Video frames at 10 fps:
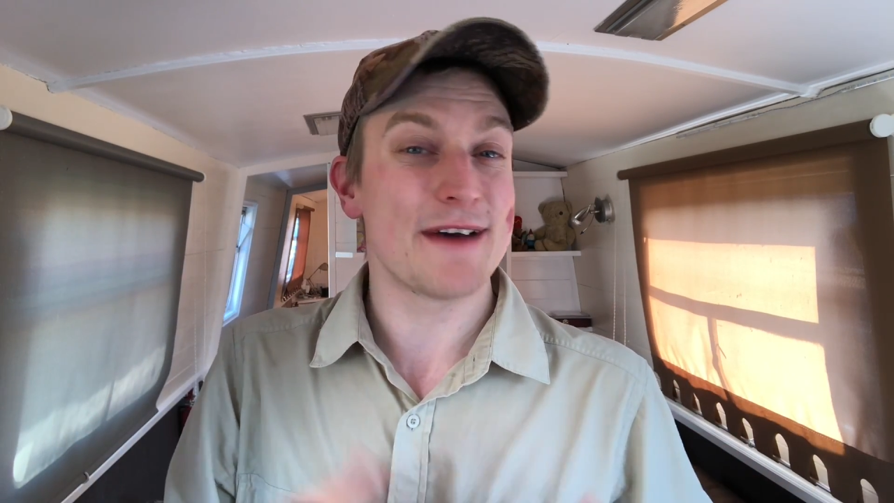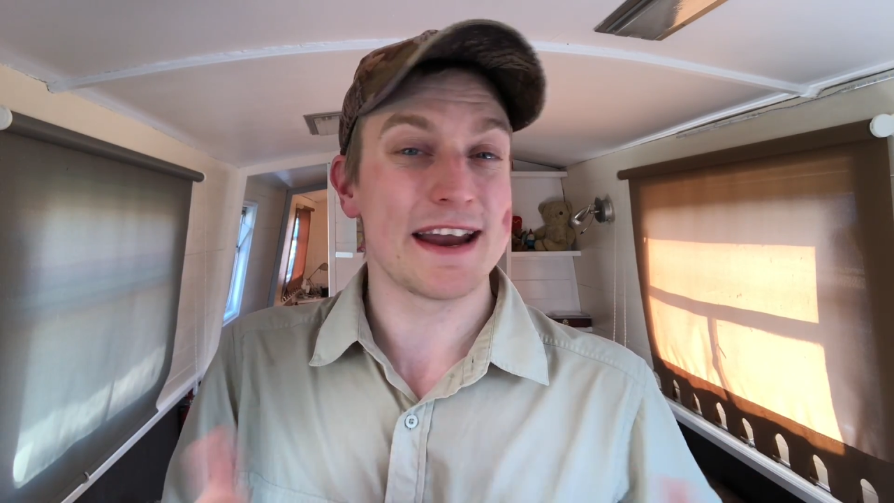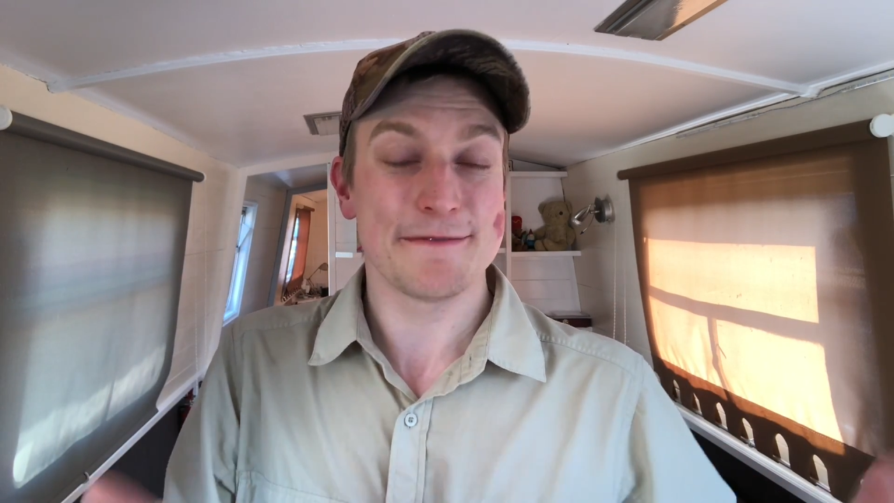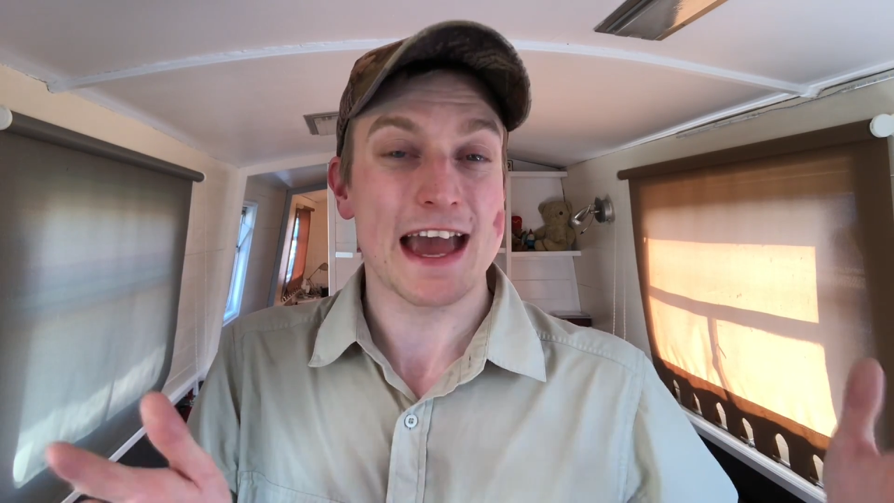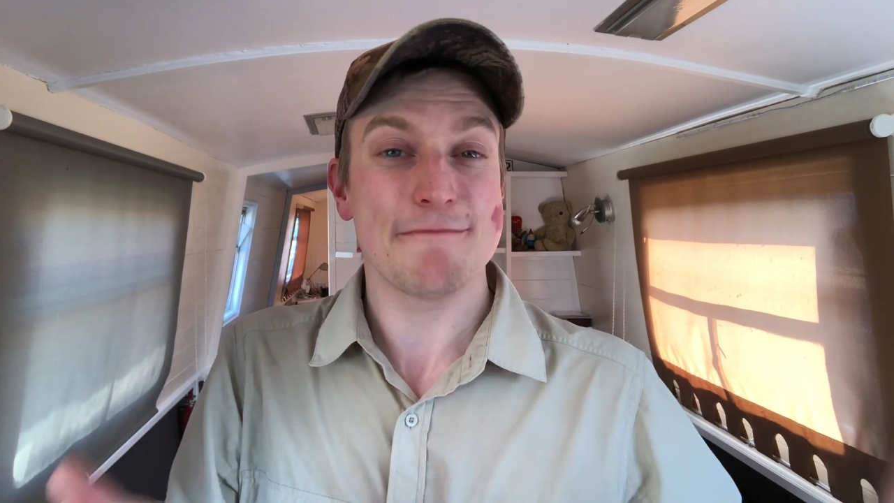when
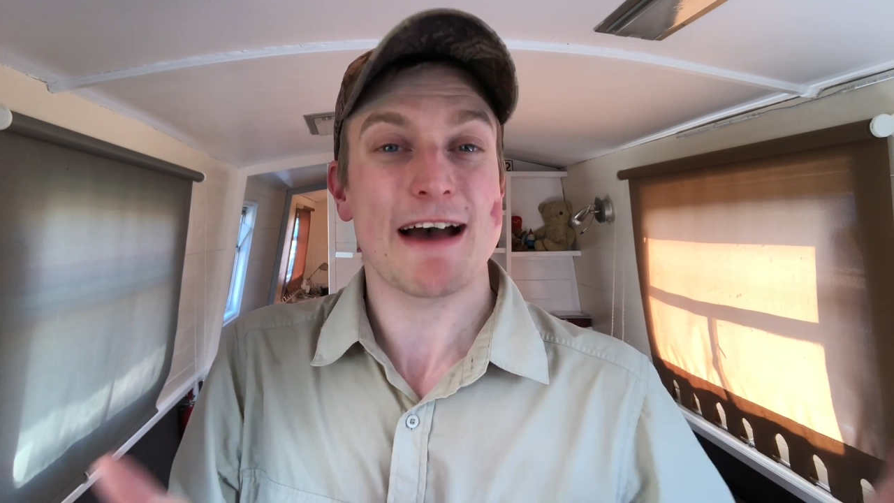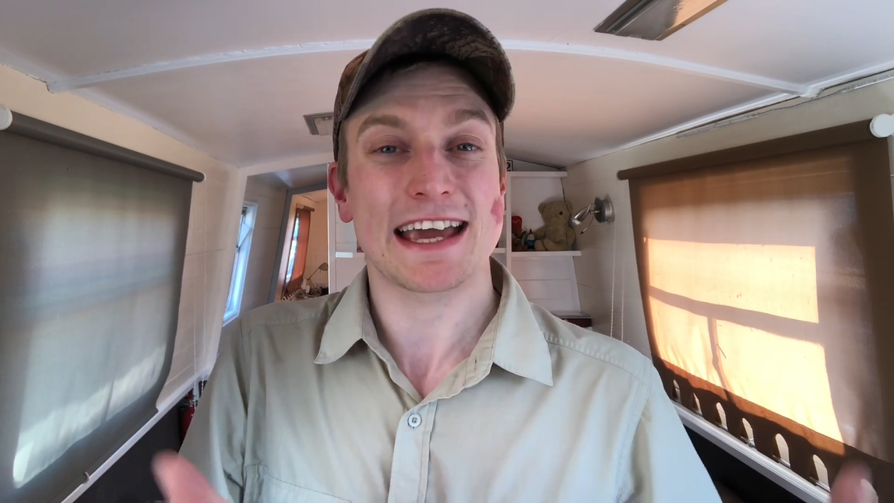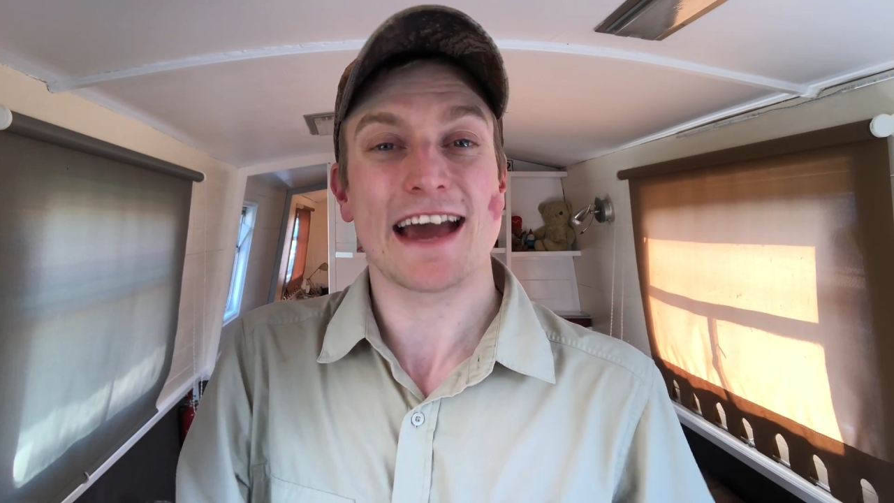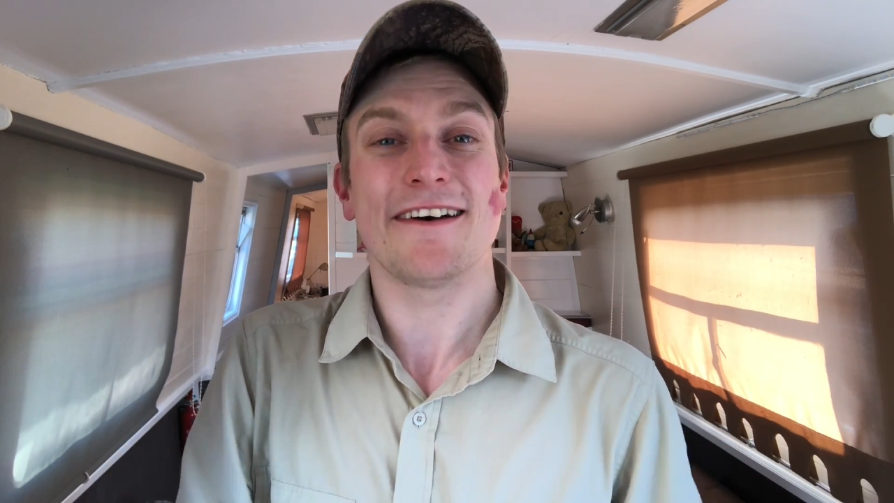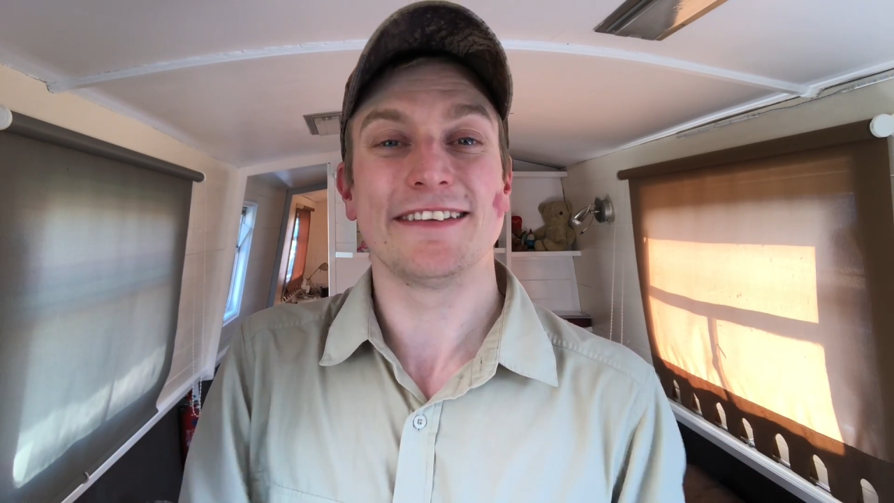I'm getting
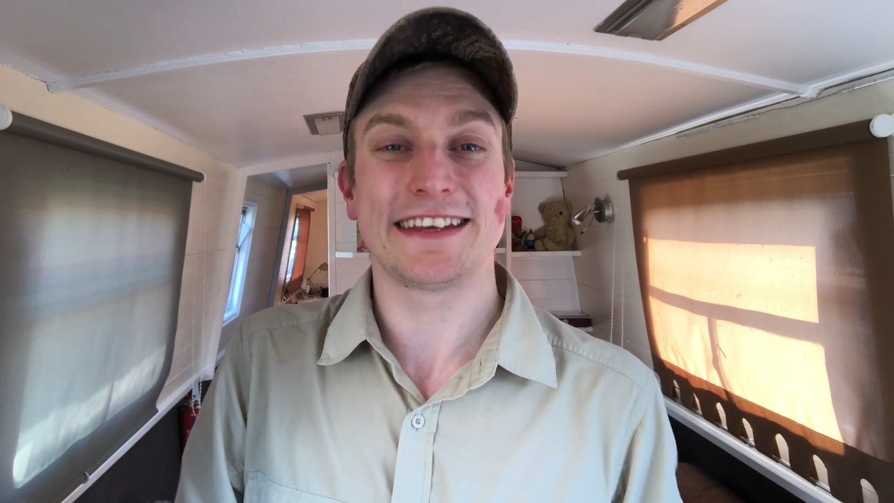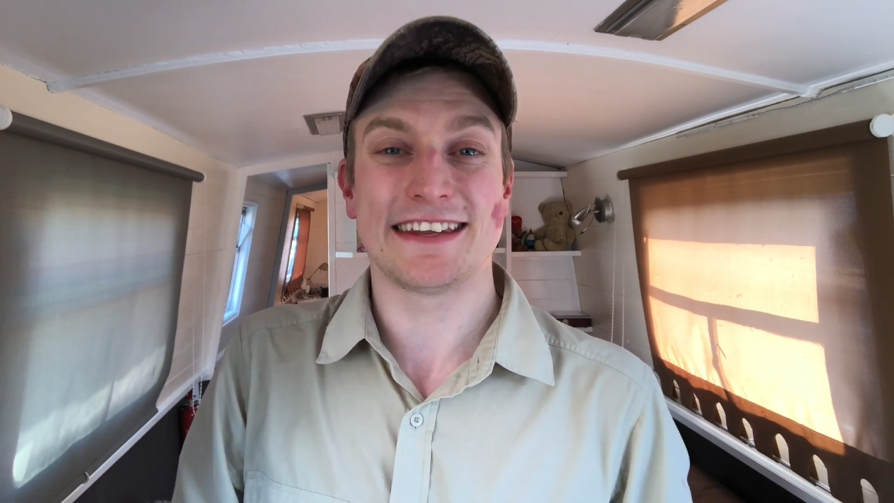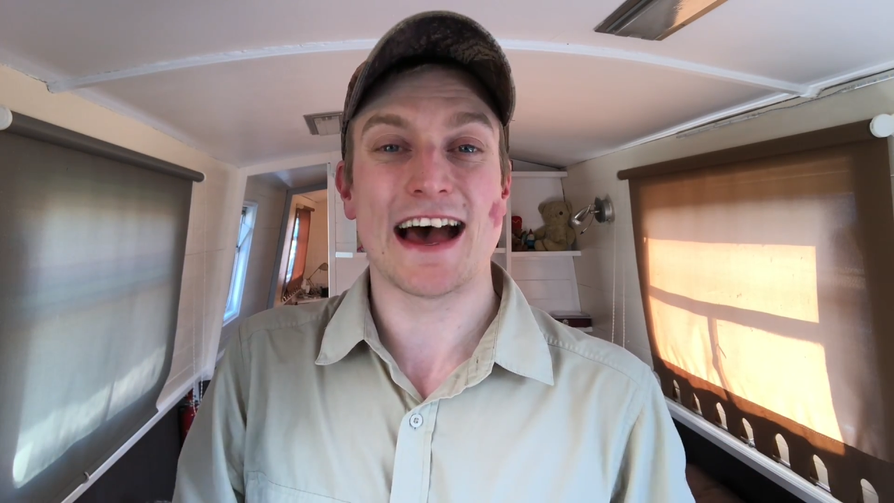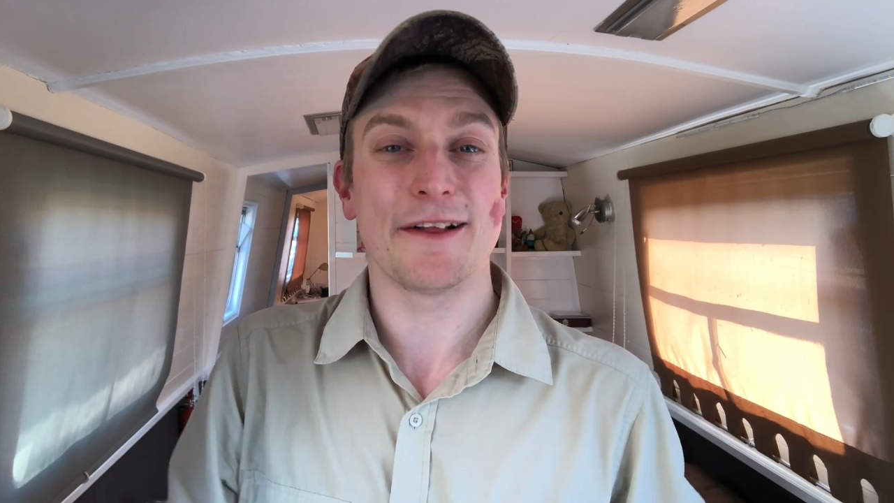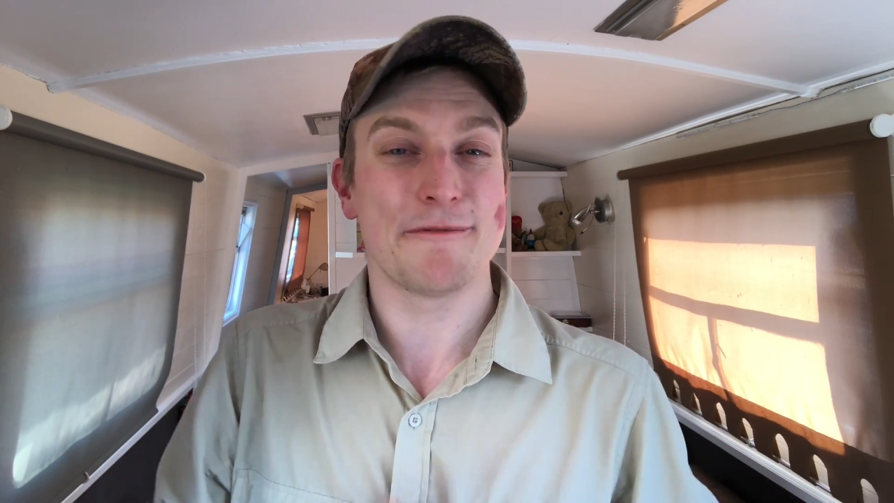back out on the
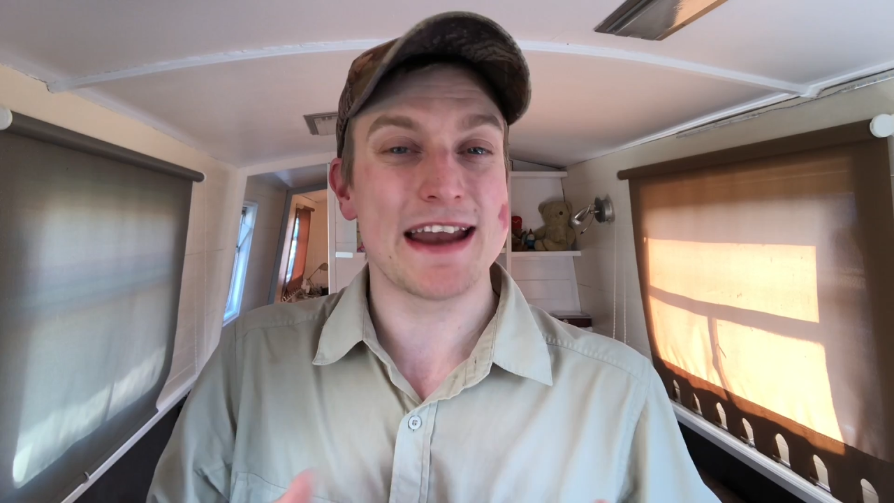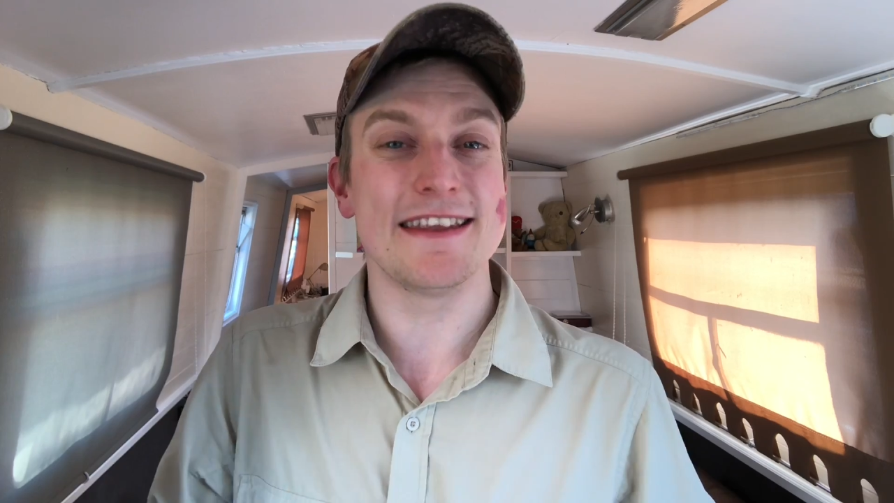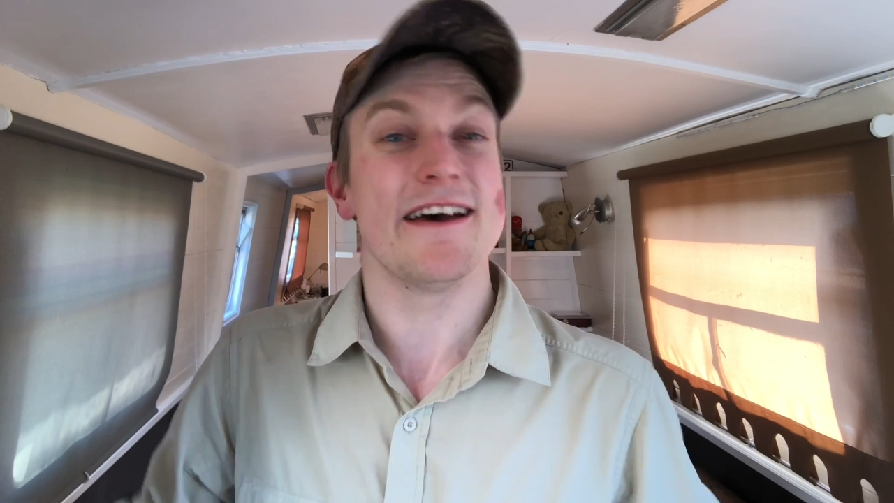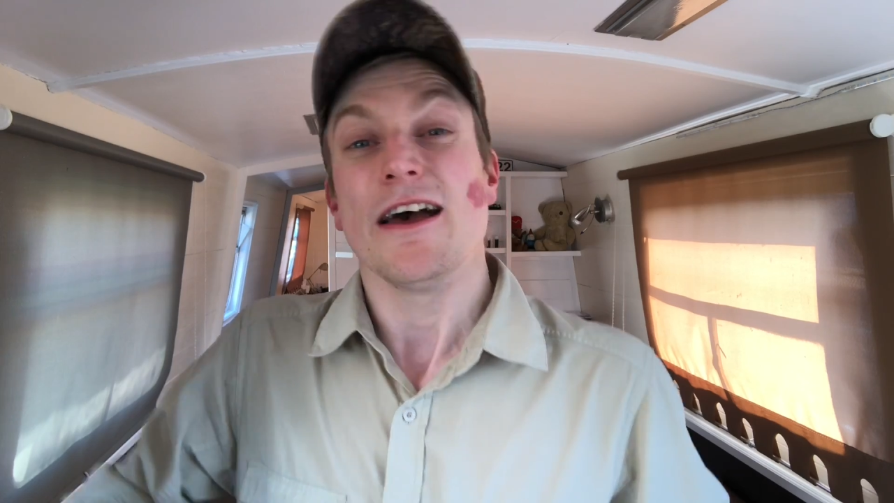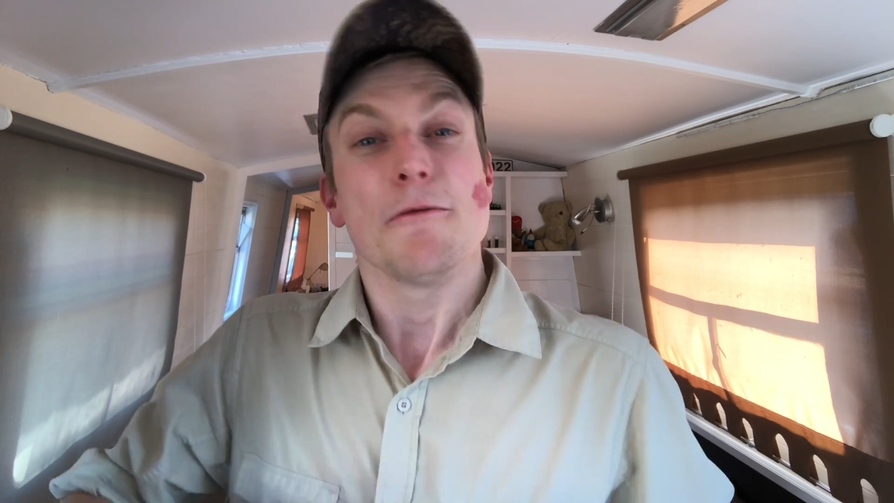canal and when
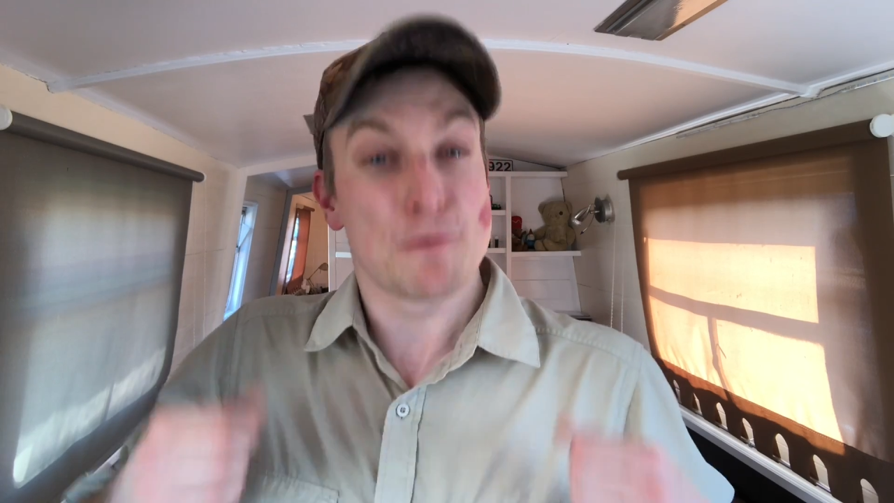the